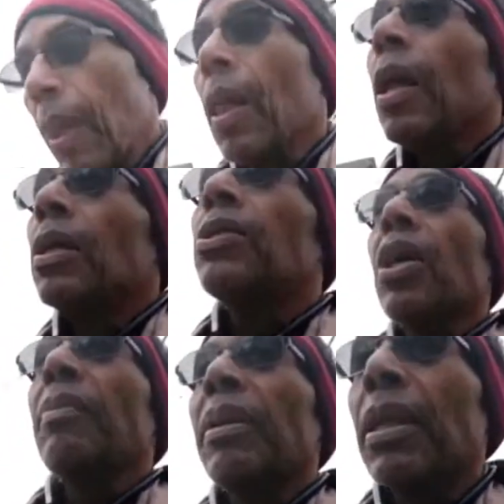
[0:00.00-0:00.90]
This
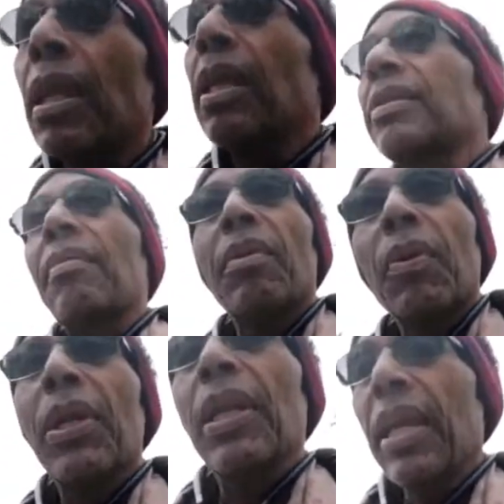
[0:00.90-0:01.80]
gentleman is coming to
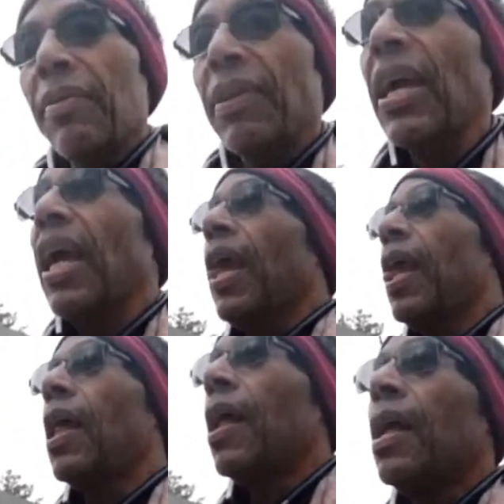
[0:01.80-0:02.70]
work late every day.
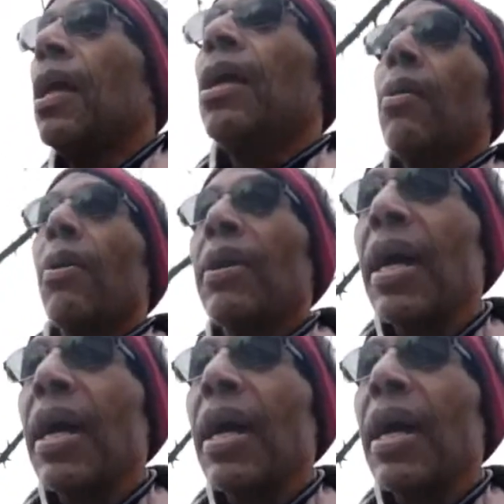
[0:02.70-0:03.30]
Well,